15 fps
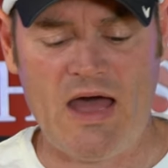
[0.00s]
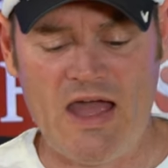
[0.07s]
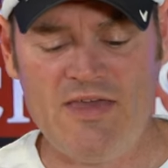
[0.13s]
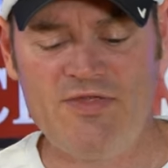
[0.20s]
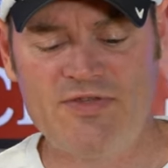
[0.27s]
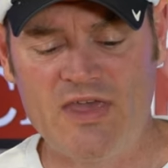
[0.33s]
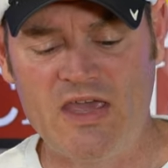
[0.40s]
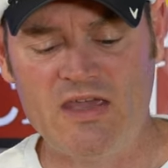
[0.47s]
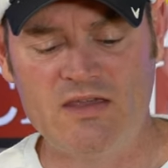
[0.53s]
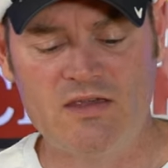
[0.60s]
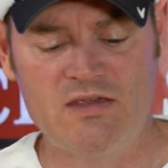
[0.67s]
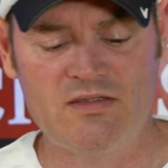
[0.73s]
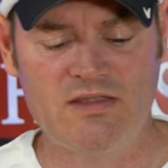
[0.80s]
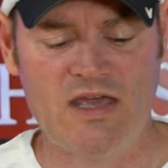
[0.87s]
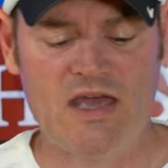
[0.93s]
I
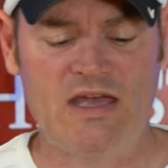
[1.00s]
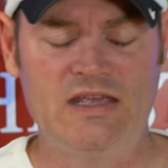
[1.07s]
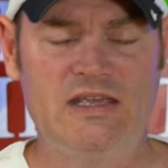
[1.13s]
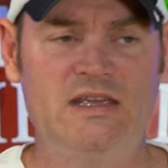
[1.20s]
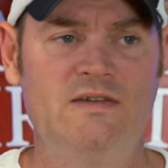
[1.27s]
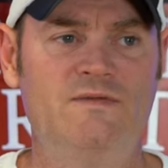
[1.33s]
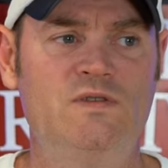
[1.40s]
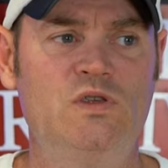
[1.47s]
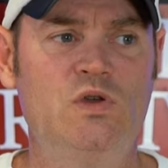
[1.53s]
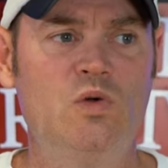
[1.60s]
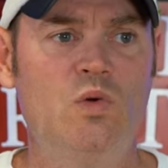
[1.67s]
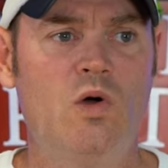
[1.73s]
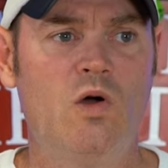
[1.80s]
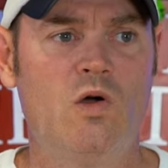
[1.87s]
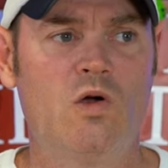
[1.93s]
think that if
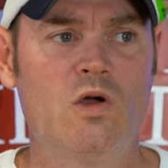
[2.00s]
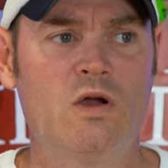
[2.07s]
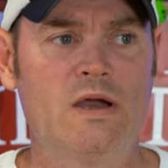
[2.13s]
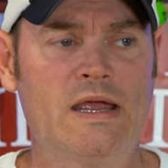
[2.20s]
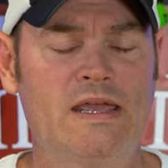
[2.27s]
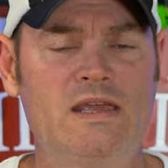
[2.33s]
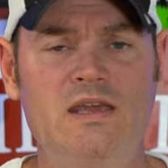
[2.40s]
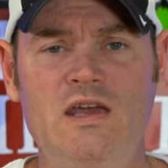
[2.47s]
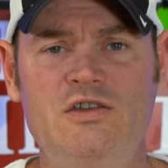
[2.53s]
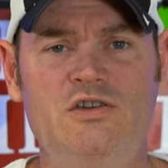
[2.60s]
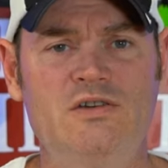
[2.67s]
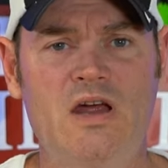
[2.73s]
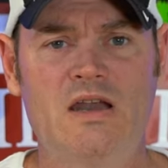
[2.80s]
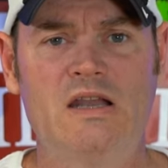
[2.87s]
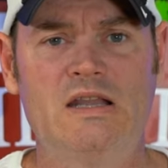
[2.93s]
you are a kid,
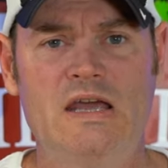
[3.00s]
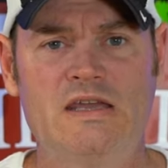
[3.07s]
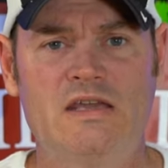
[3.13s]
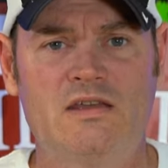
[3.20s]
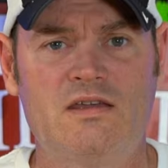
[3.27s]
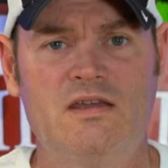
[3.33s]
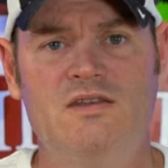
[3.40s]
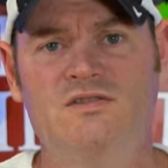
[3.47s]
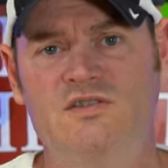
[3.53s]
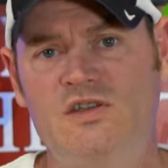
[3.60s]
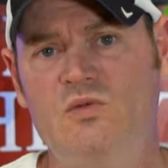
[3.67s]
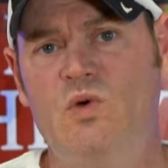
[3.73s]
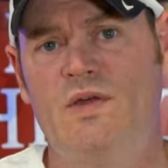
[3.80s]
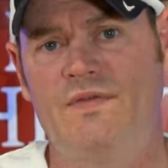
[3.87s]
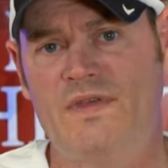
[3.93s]
you're not gonna like it because
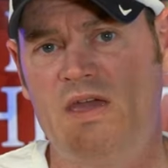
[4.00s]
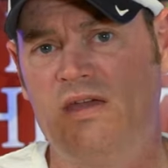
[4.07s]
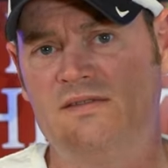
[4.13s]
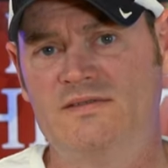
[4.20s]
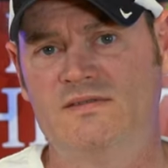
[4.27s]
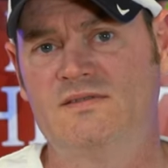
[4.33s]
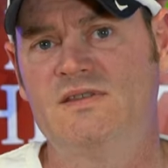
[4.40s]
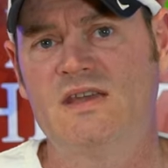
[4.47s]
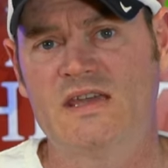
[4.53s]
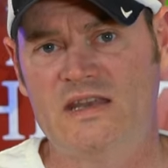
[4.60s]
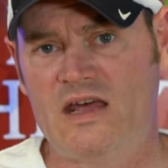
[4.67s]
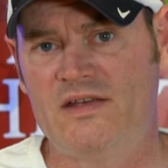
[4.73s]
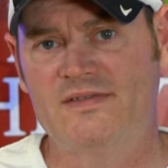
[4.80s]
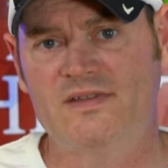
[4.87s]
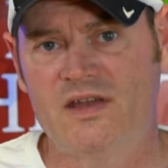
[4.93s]
you want things sticking
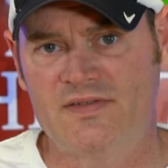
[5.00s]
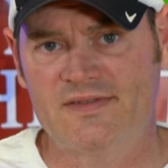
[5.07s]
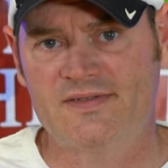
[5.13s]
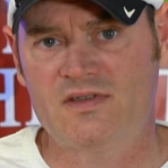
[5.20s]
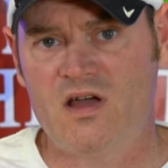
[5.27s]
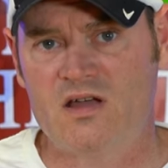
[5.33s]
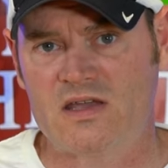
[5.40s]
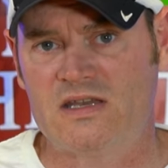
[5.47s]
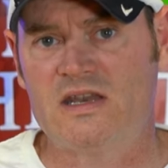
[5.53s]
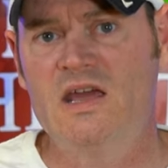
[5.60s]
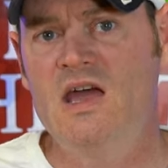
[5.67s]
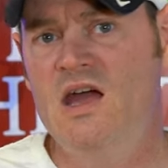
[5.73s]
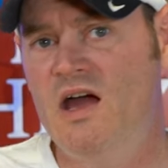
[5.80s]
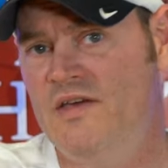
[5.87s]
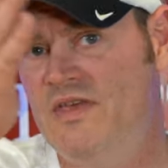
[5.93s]
outside the stocking.
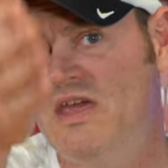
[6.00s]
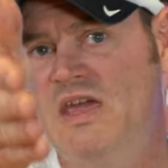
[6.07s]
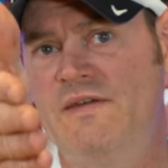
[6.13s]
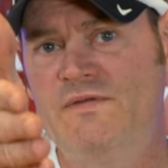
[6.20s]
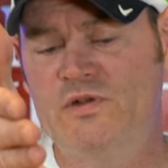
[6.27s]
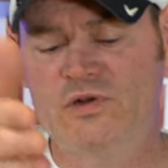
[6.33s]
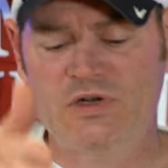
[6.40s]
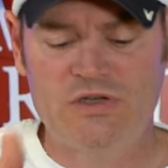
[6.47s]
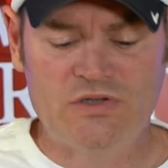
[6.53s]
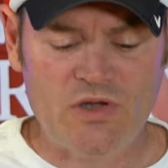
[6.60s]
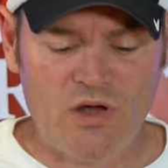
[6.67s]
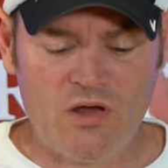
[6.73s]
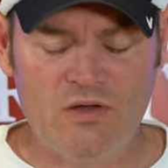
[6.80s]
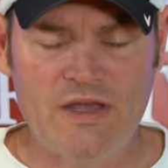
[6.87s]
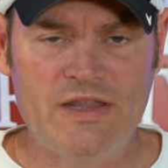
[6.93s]
I think if you're an
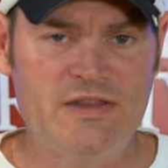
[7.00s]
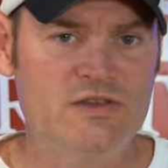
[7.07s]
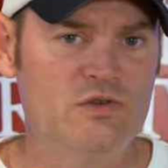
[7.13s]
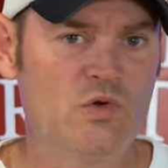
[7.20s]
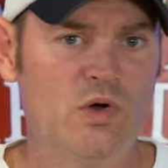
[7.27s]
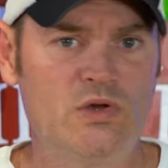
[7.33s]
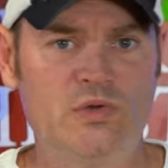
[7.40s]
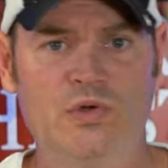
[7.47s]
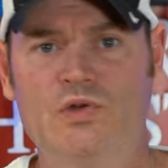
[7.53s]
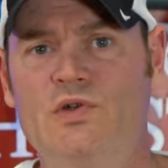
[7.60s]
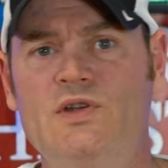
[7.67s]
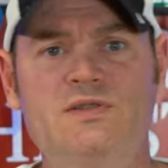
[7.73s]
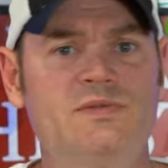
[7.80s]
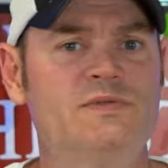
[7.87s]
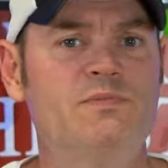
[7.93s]
adult and then you're going to a
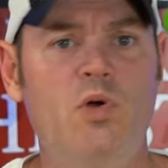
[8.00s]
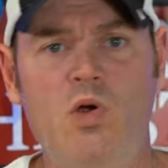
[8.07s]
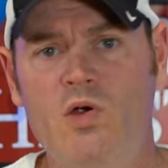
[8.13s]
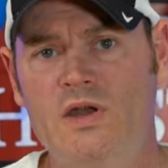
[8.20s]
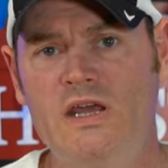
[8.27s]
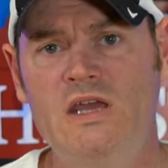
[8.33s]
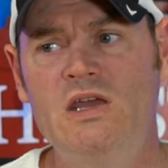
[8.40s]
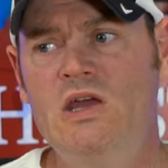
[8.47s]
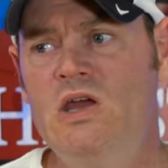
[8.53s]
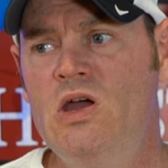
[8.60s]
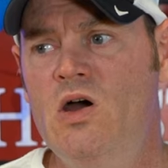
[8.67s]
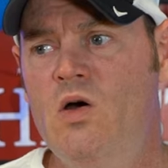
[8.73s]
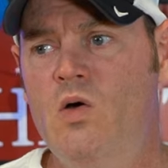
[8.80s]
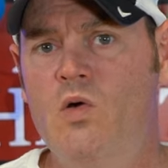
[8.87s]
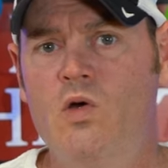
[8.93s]
Christmas party
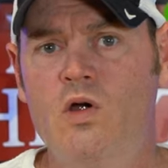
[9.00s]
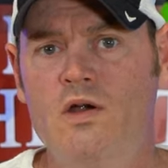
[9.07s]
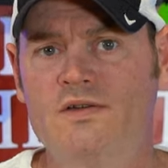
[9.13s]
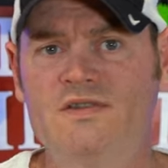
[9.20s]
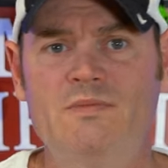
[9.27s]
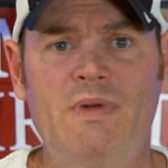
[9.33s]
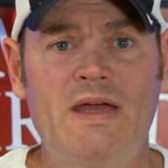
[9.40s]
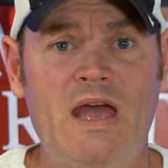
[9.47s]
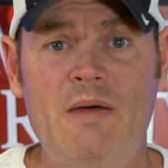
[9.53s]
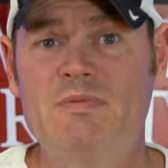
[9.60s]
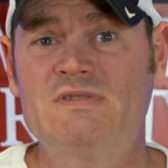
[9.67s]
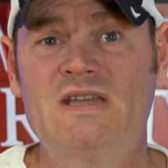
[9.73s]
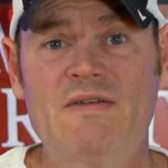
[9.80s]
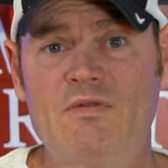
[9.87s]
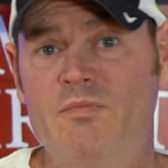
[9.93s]
or somebody
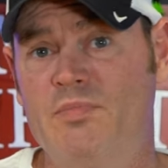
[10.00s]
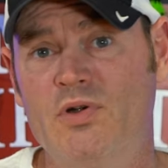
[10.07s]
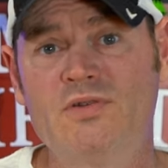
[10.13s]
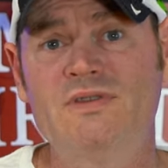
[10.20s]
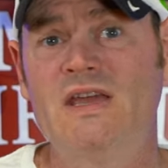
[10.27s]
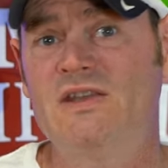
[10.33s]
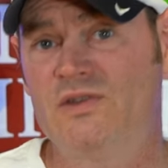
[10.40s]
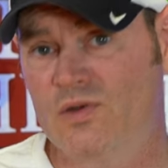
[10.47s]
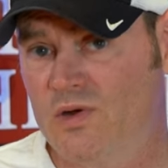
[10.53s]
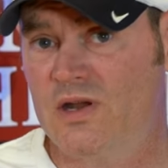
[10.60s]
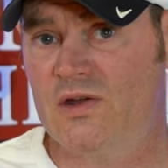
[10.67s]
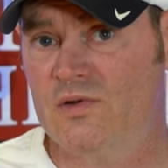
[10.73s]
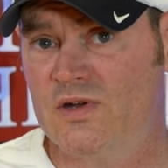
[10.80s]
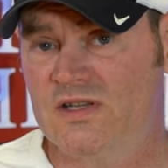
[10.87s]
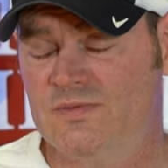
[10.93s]
happens to have a birthday
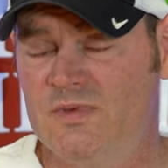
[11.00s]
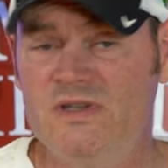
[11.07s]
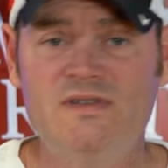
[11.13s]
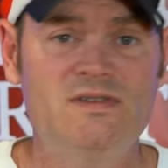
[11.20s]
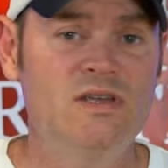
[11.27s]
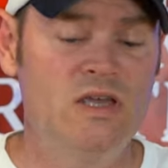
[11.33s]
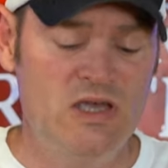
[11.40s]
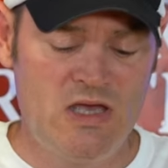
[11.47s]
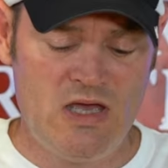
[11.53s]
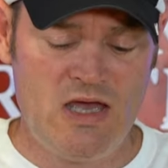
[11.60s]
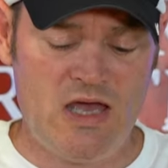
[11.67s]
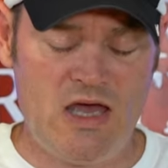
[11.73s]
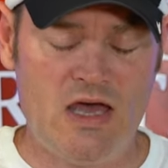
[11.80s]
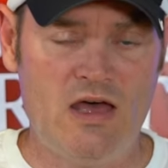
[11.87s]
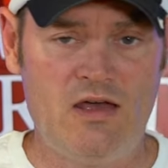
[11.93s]
during Christmas,
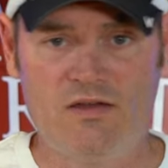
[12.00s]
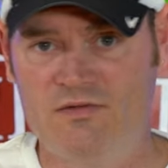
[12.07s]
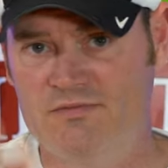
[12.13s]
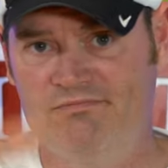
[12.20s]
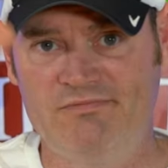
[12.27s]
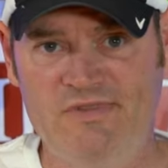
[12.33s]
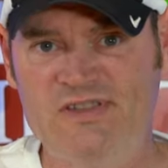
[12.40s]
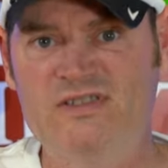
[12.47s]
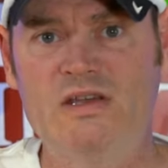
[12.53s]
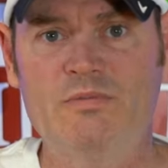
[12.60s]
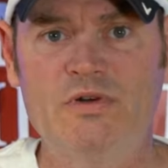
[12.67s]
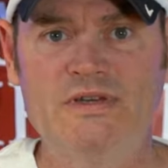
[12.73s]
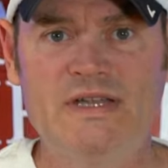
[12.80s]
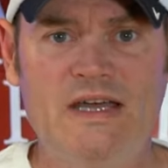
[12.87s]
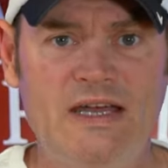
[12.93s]
uh,
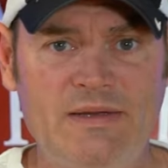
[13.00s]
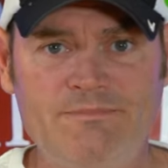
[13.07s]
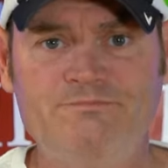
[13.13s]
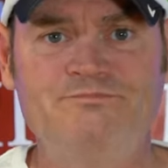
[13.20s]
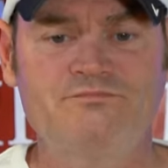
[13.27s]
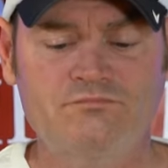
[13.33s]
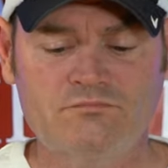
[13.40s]
December time,